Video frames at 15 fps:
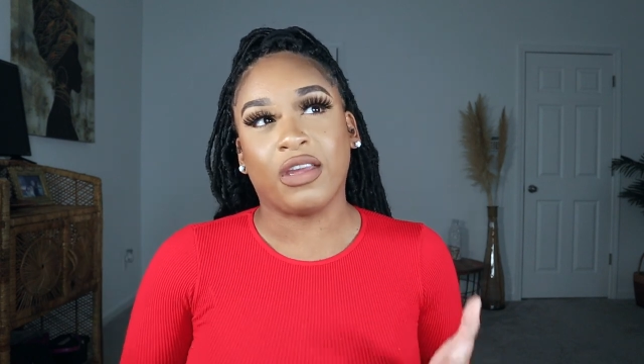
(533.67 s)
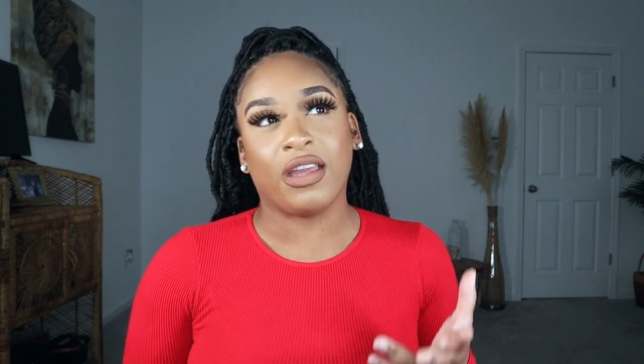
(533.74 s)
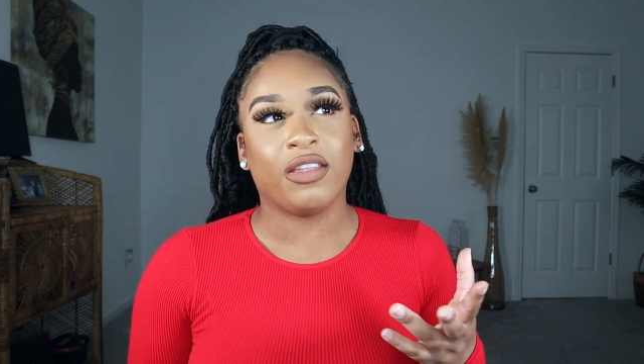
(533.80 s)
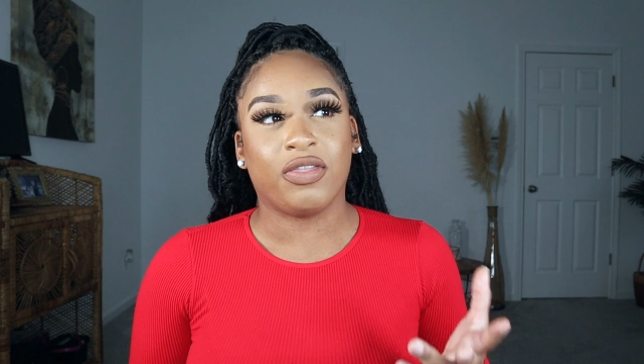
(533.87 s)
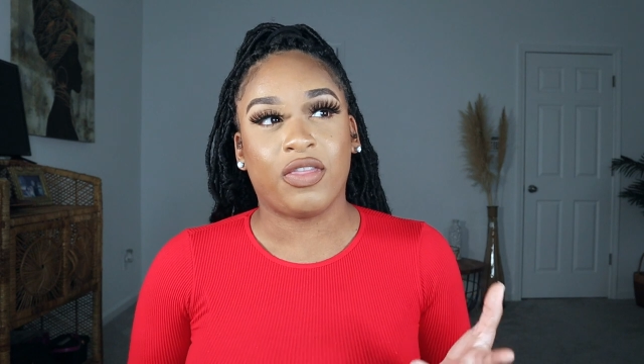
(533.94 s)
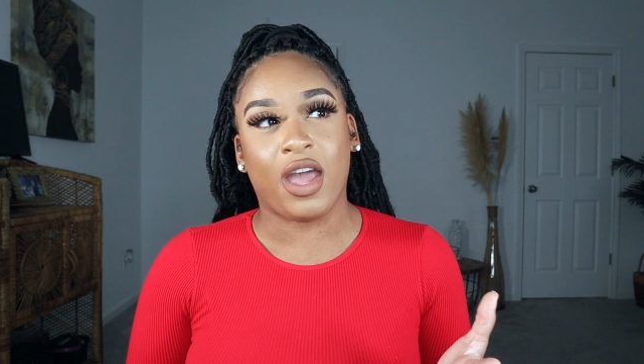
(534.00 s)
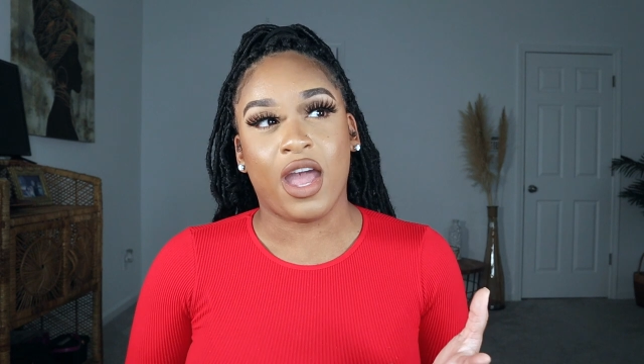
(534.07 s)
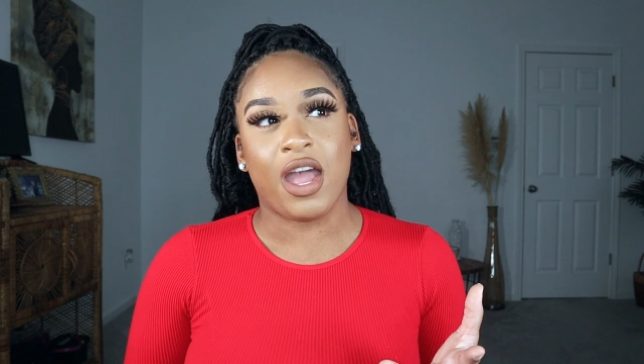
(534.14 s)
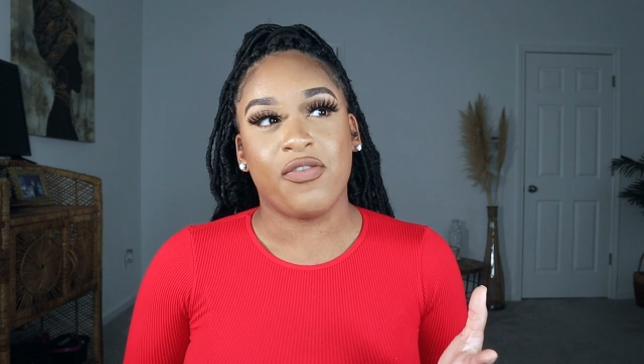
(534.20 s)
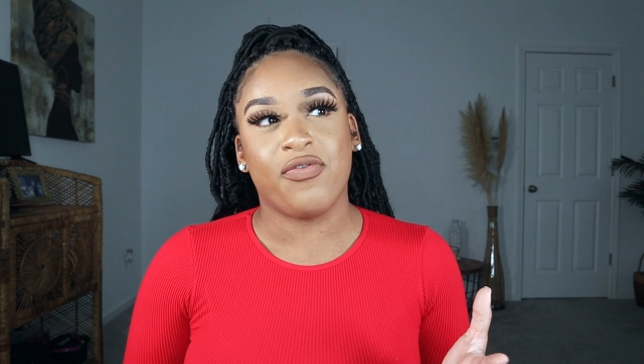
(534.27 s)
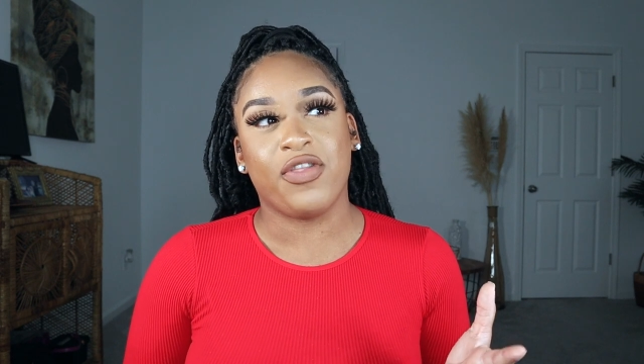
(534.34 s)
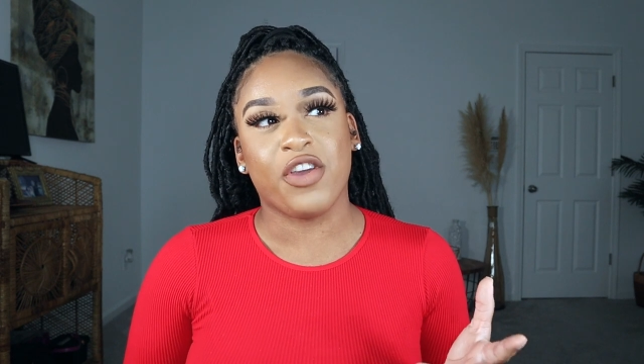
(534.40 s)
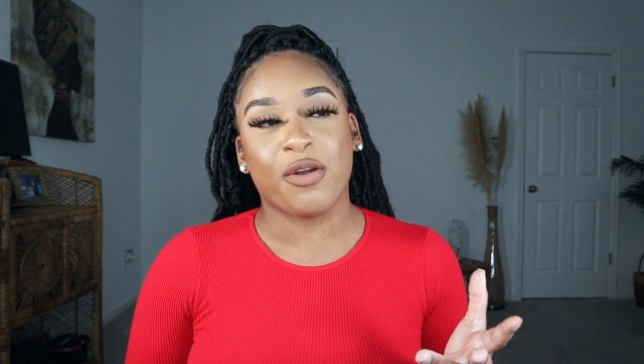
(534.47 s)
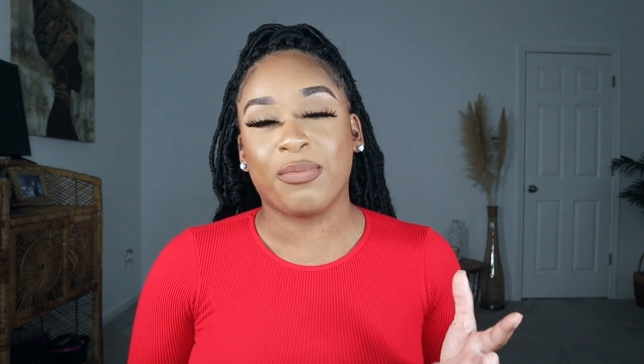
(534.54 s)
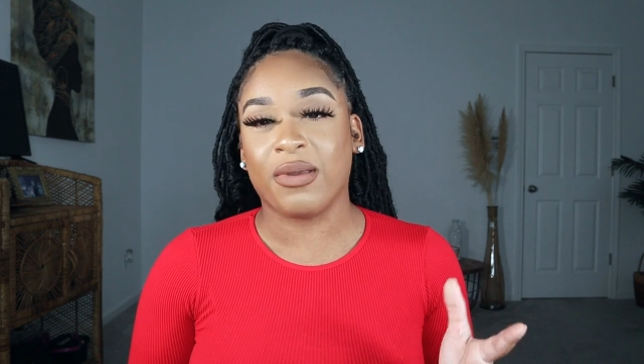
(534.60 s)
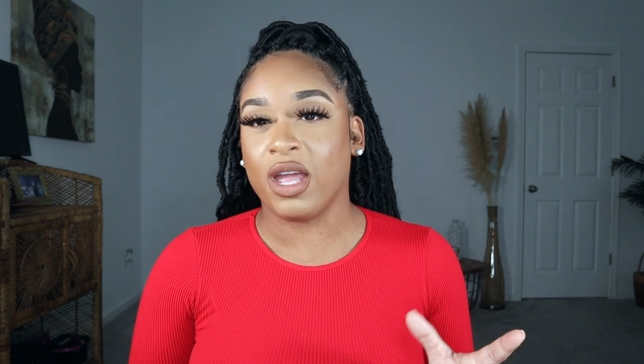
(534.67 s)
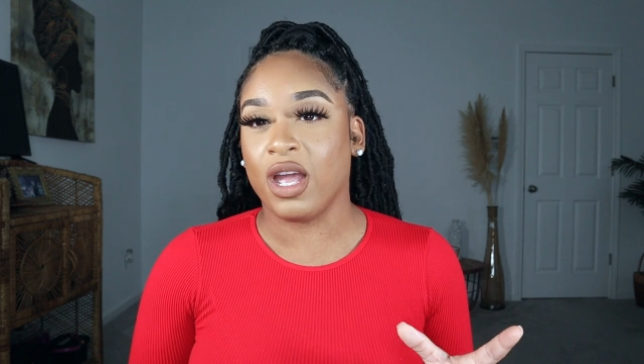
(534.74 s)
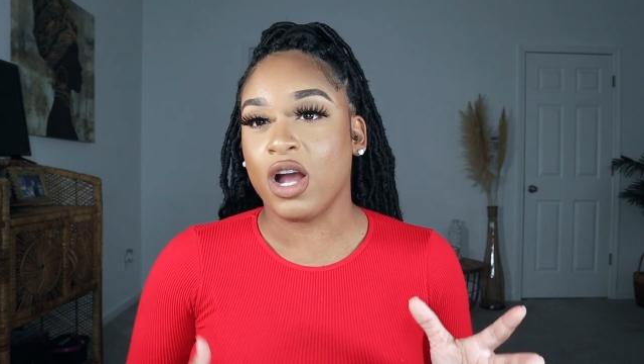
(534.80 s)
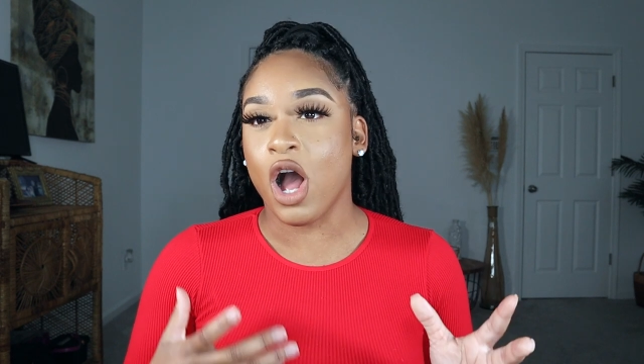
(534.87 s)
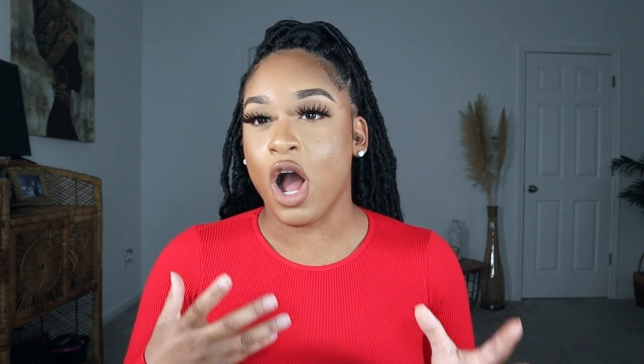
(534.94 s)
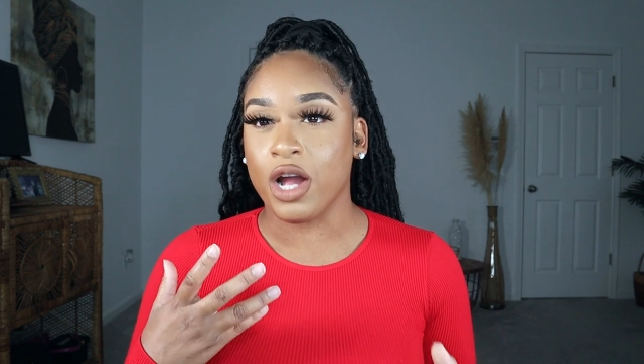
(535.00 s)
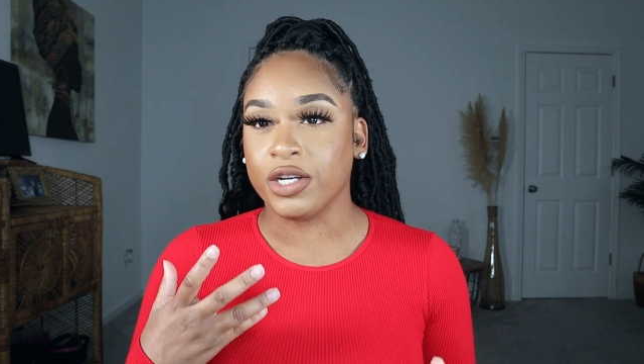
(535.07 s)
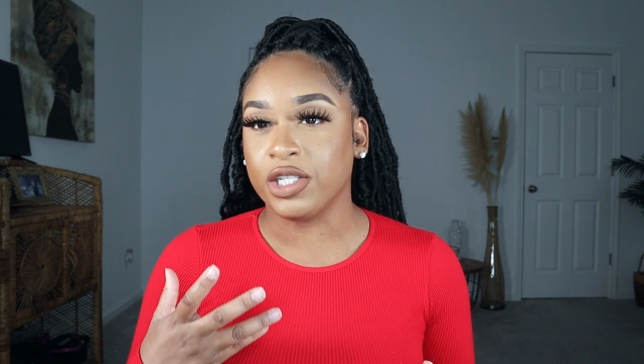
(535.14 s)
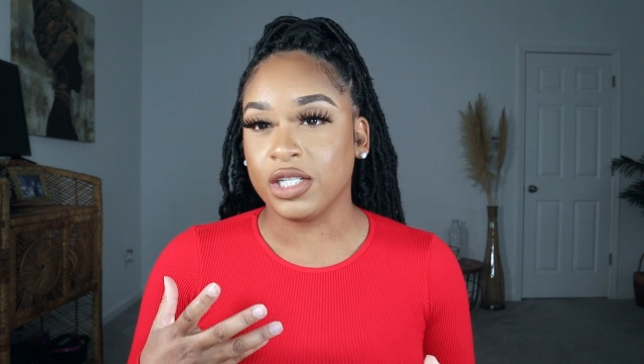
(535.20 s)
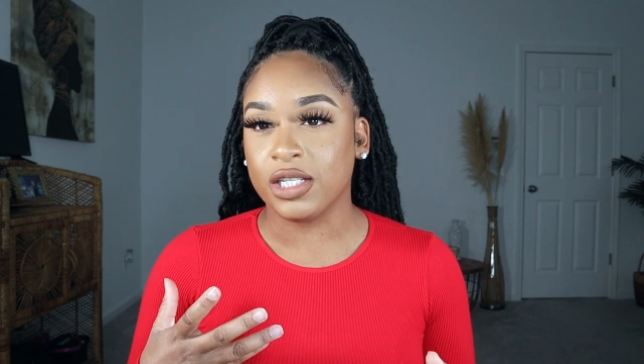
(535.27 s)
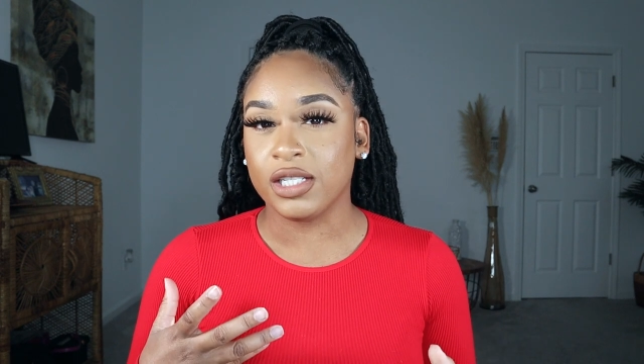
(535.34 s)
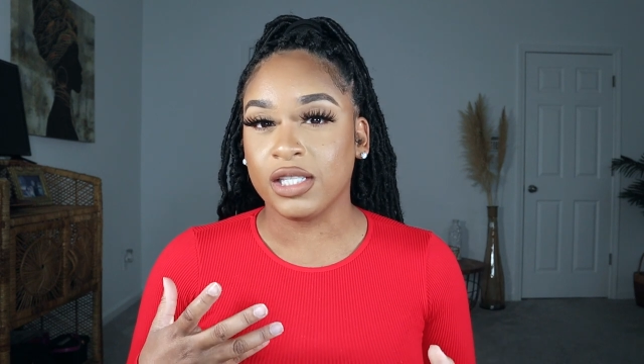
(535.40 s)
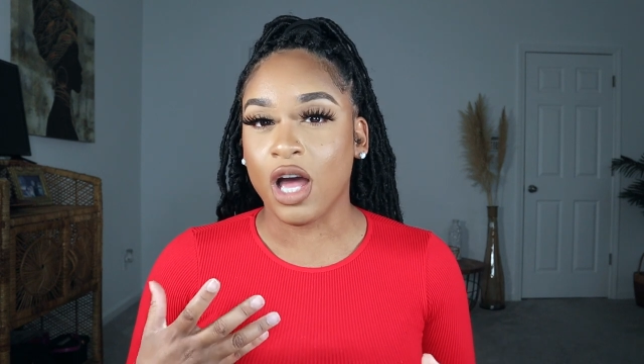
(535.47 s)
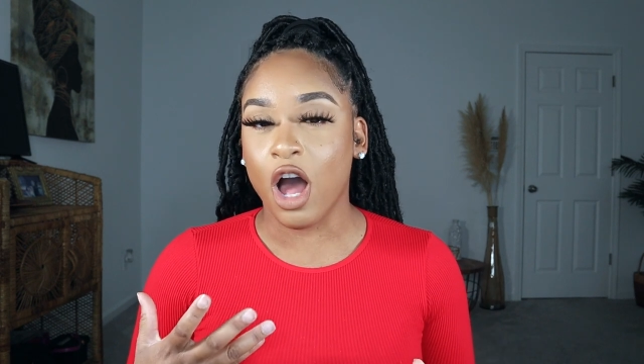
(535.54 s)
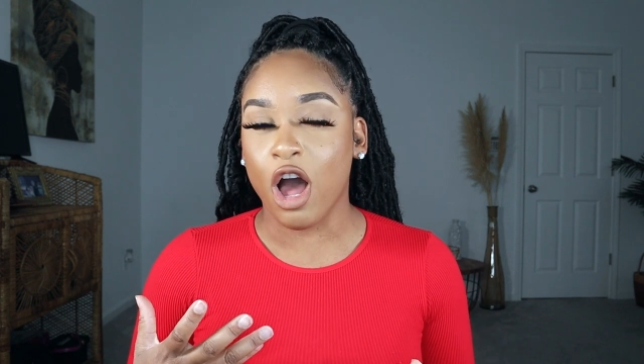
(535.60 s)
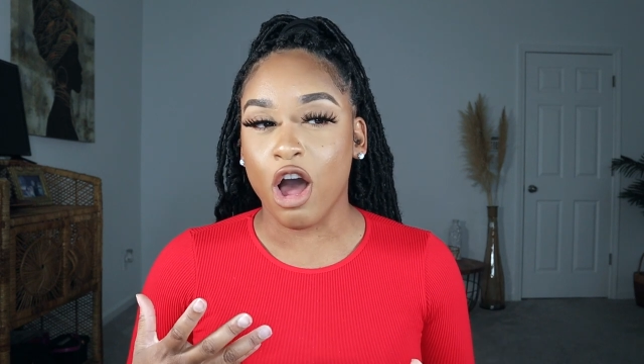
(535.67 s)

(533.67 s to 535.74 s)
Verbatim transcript: think that they're being conscious